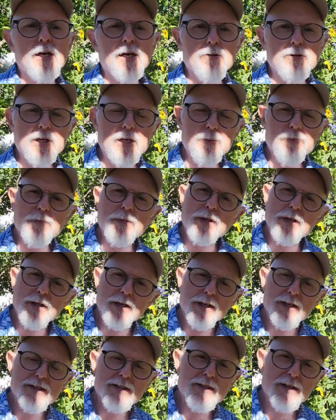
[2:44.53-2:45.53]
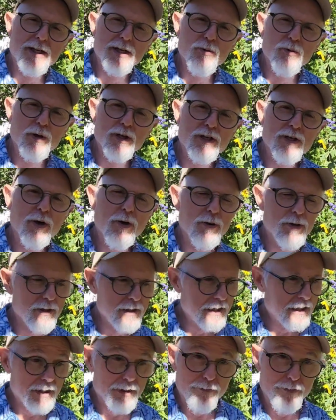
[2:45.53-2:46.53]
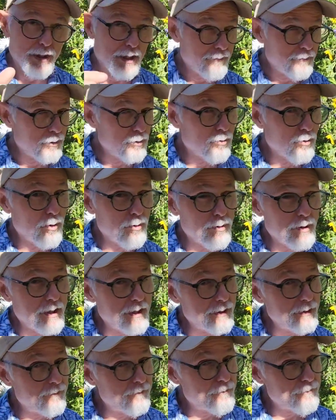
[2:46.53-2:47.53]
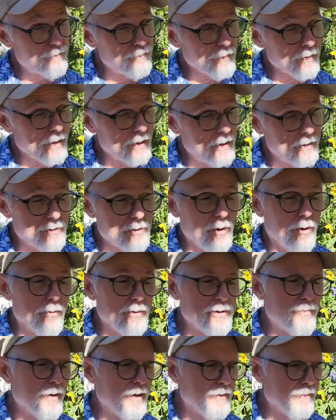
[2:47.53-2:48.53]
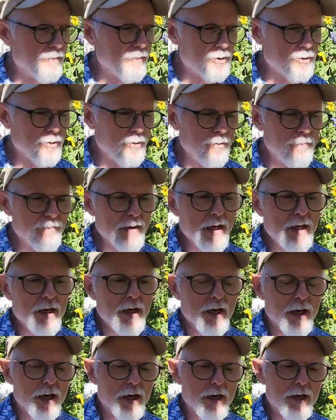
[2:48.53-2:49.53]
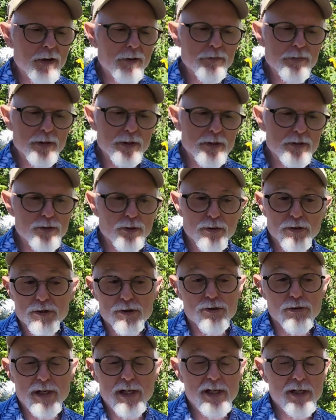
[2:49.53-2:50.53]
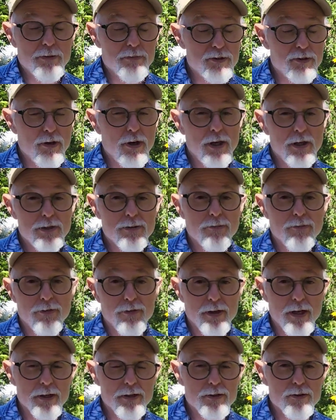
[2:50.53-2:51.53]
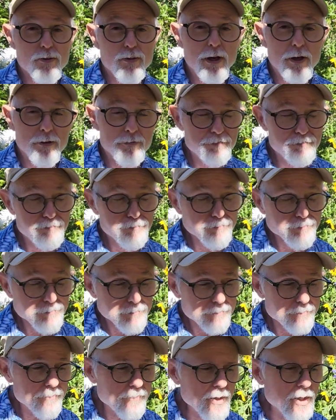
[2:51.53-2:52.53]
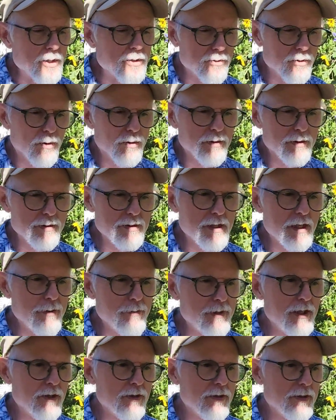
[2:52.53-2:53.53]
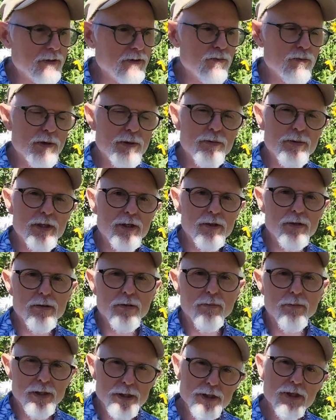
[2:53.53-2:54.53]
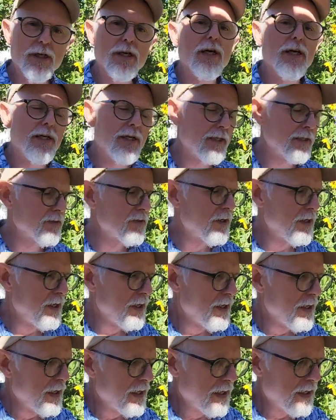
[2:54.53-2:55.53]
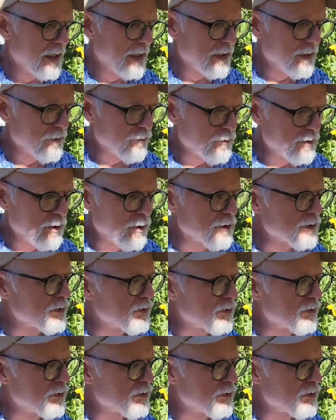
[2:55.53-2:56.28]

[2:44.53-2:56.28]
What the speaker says: Keep them in a nice sunny window, and again, if you have a grow light, that's always beneficial. But so the geraniums are awesome for that as well. So this time of year, this is when we do a bunch of cuttings, and we also